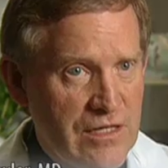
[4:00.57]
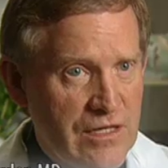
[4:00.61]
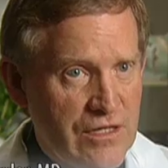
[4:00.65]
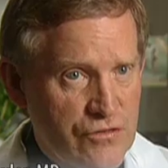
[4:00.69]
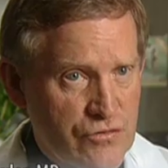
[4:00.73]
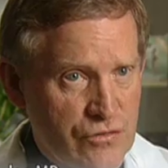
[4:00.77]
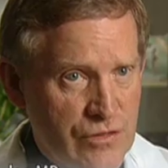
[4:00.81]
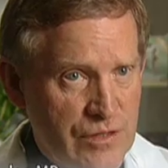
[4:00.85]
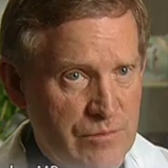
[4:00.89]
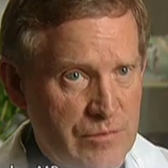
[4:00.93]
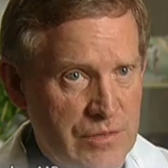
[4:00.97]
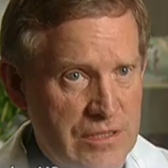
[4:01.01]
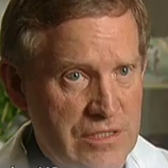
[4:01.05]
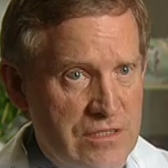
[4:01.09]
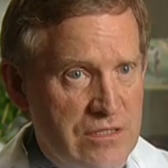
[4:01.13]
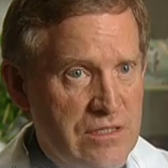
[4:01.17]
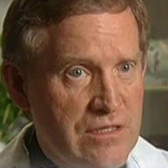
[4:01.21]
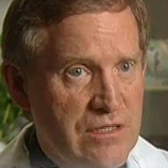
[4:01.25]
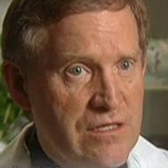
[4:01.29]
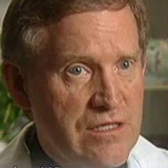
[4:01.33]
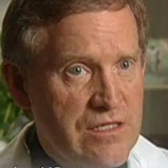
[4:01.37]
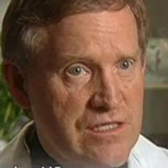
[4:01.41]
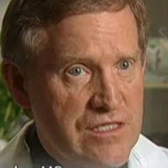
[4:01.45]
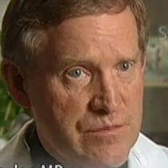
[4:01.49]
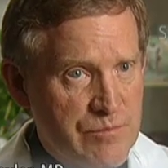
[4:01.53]
treatments,
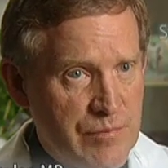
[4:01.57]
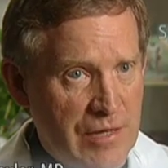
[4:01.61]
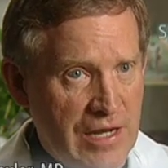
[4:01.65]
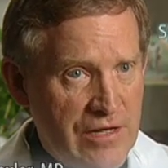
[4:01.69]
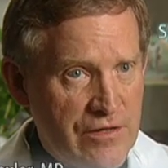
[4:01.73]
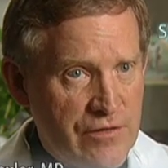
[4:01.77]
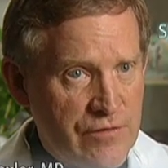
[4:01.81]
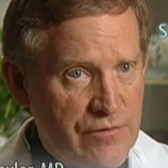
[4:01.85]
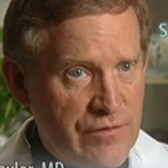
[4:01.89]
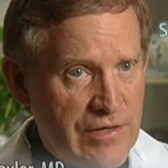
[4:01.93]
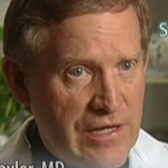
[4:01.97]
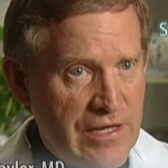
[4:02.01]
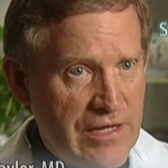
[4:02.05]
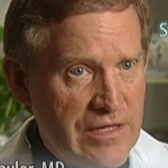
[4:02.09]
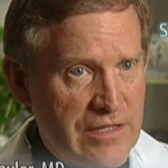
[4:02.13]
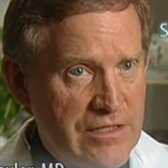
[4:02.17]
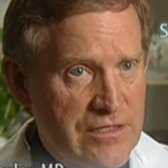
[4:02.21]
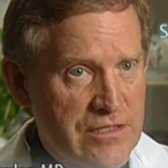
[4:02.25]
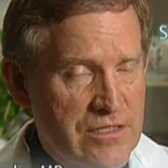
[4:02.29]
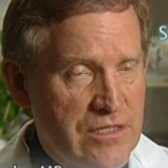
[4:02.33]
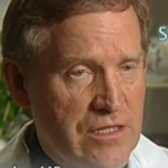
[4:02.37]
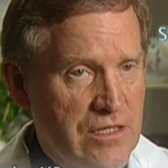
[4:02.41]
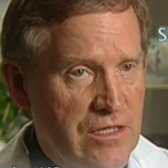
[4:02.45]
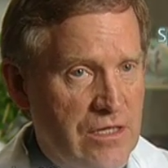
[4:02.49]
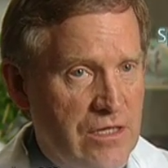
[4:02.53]
spider
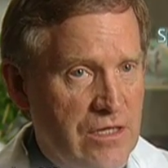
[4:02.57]
veins.